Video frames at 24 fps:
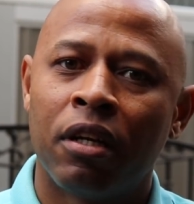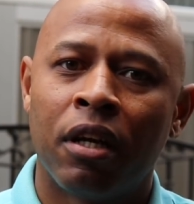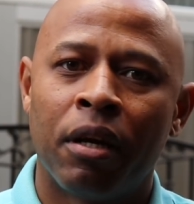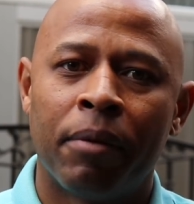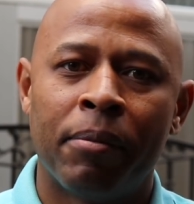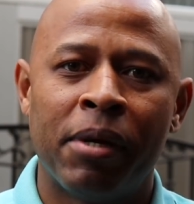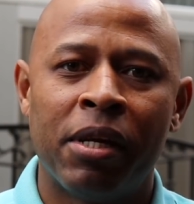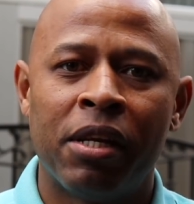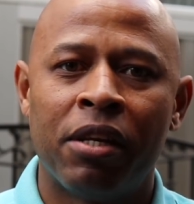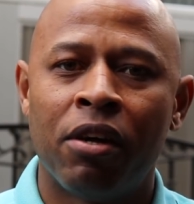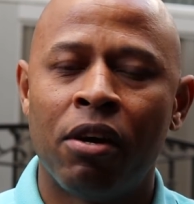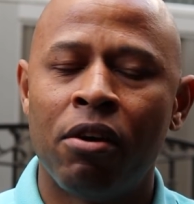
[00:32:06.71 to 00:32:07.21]
I
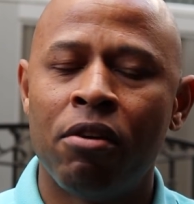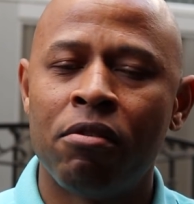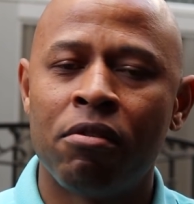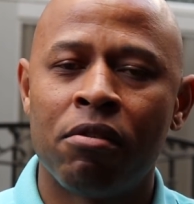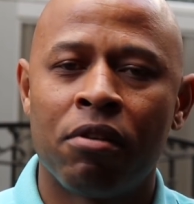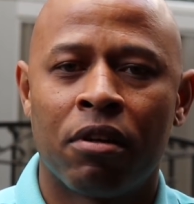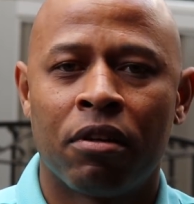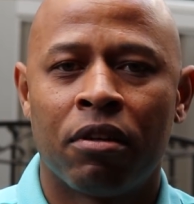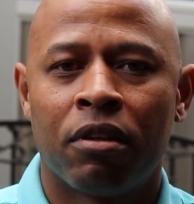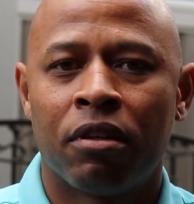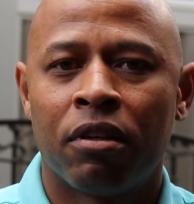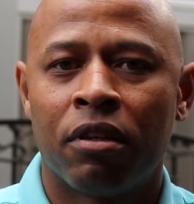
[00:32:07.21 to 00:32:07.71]
mean,
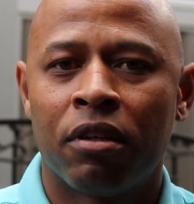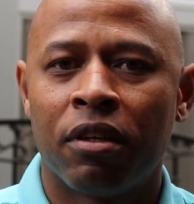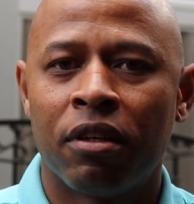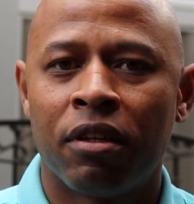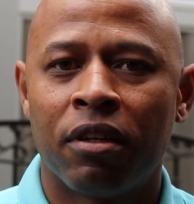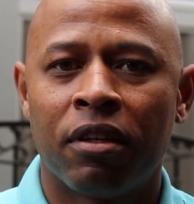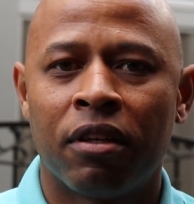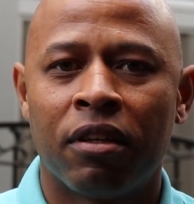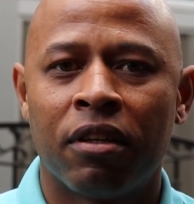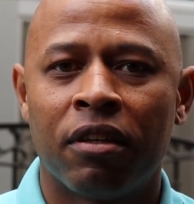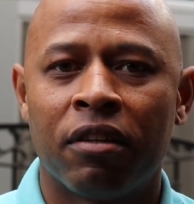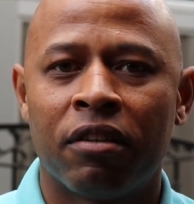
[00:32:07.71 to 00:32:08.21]
don't.
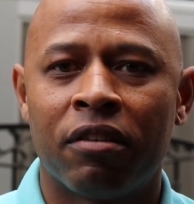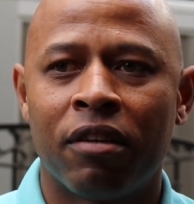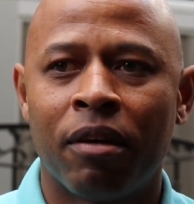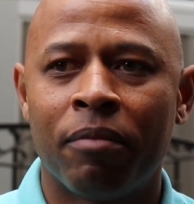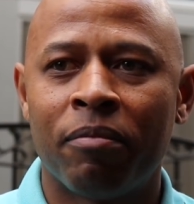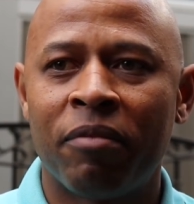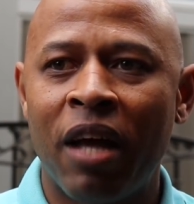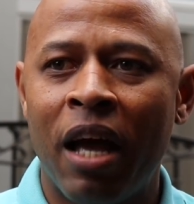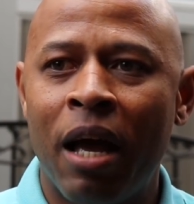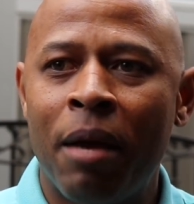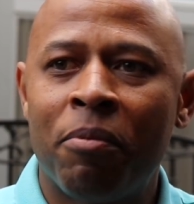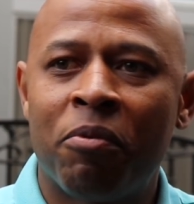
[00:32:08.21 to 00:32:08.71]

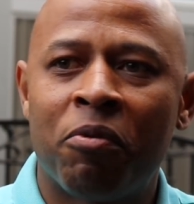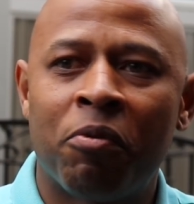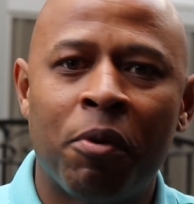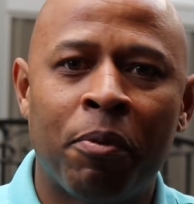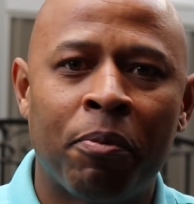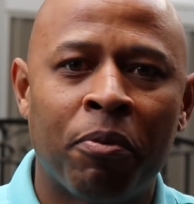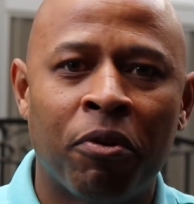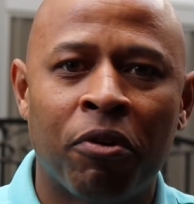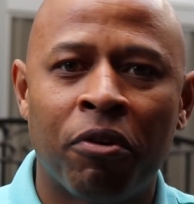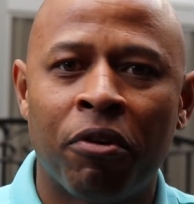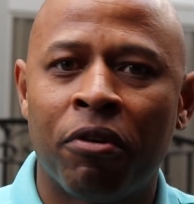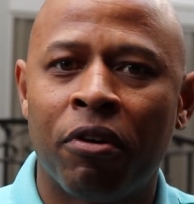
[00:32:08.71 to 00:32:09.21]
Sometimes
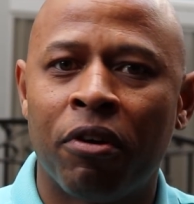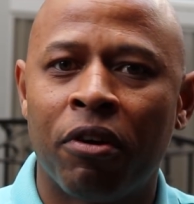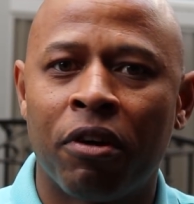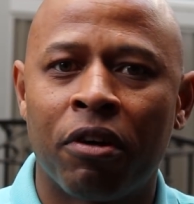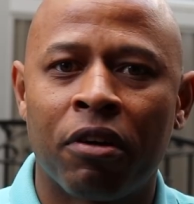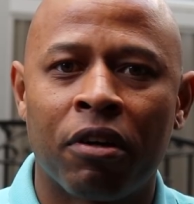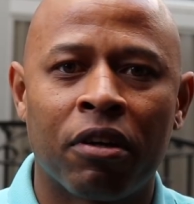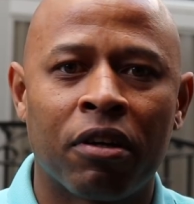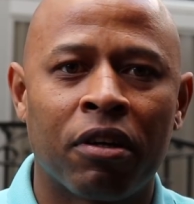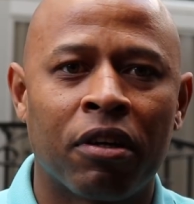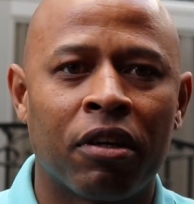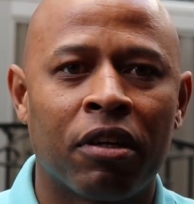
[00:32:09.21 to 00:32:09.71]
people
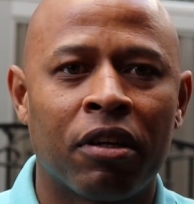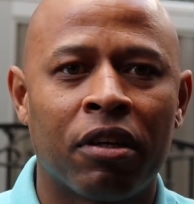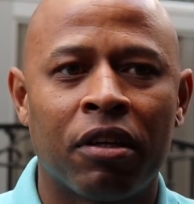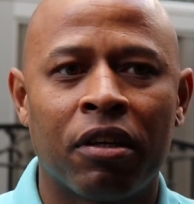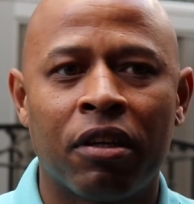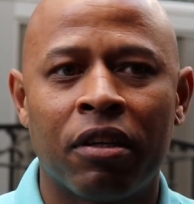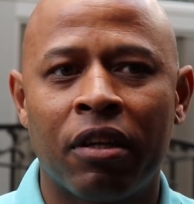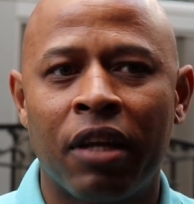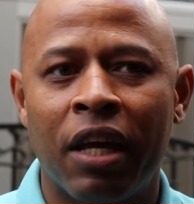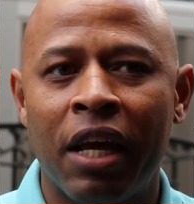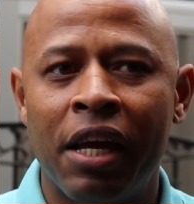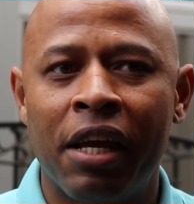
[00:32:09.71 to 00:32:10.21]
are,
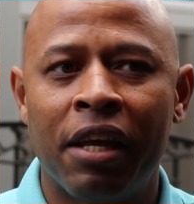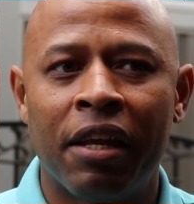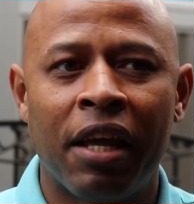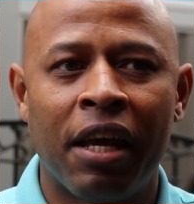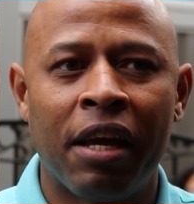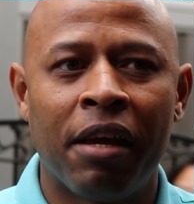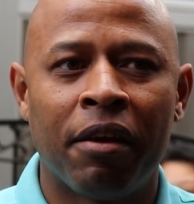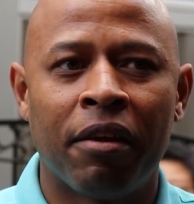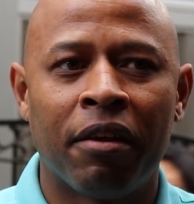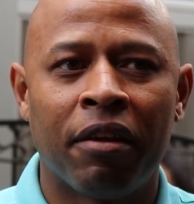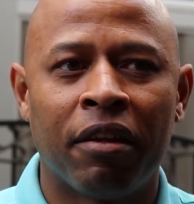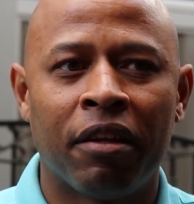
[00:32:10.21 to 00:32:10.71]
they
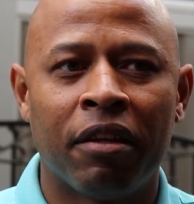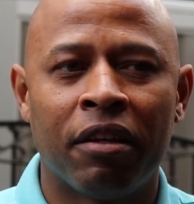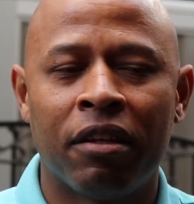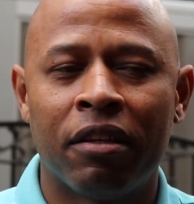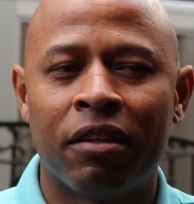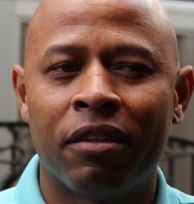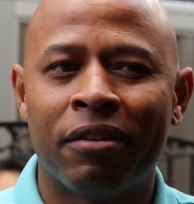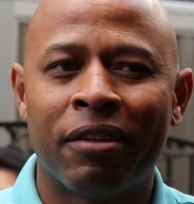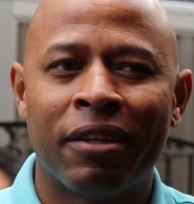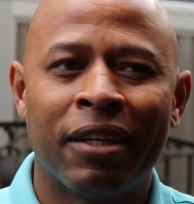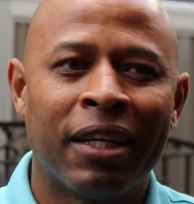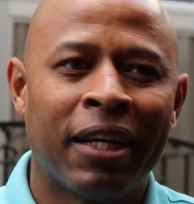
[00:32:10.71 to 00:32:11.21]
they,
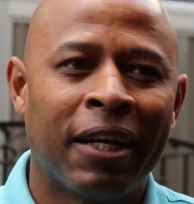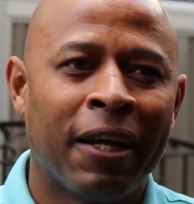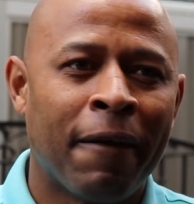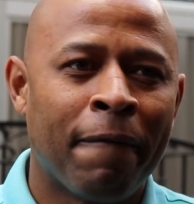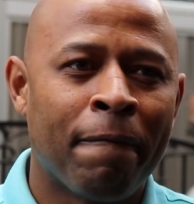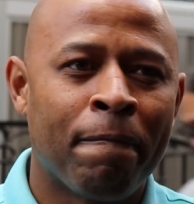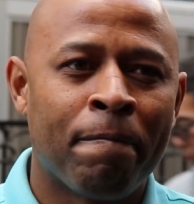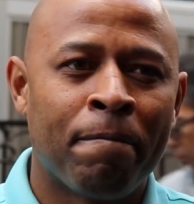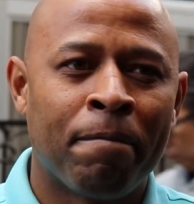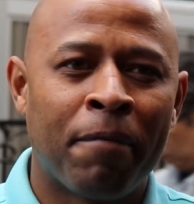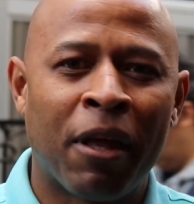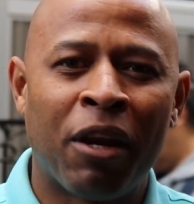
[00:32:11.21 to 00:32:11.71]

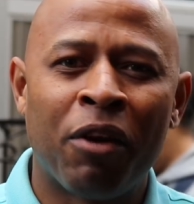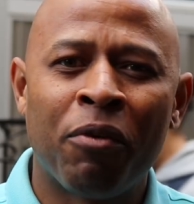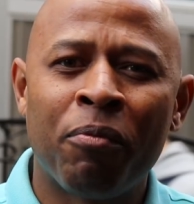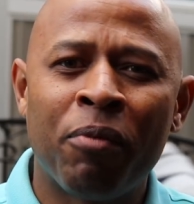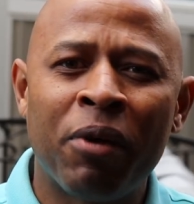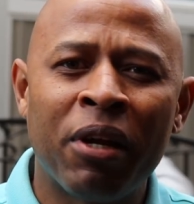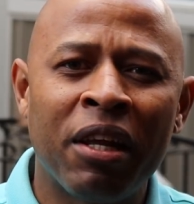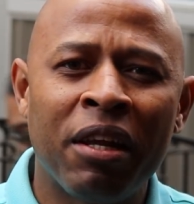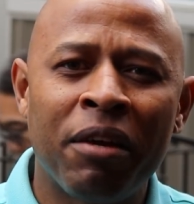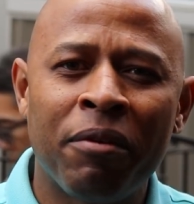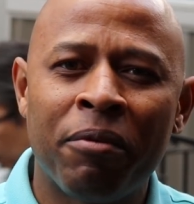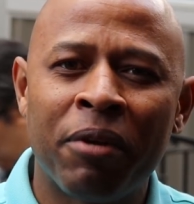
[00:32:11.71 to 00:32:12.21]
they don't
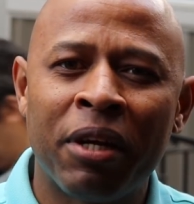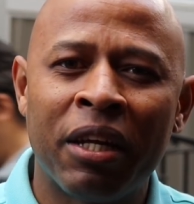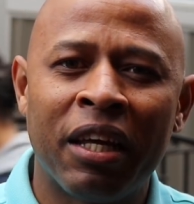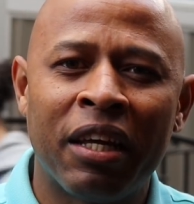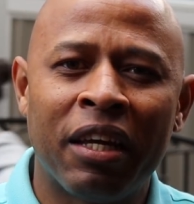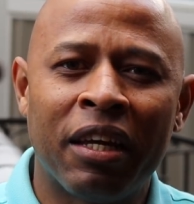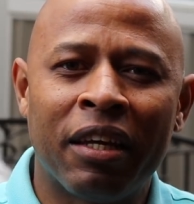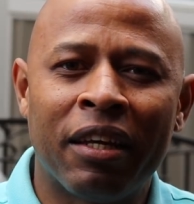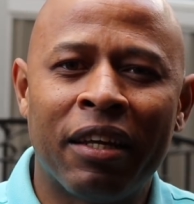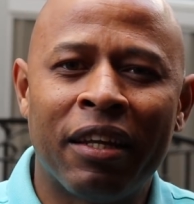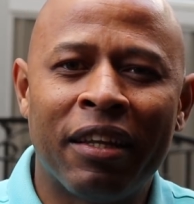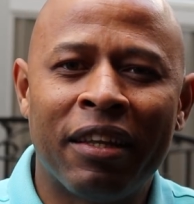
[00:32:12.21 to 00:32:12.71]
really
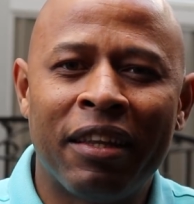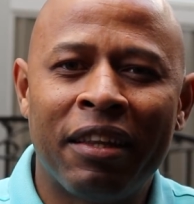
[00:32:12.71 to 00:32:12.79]
really.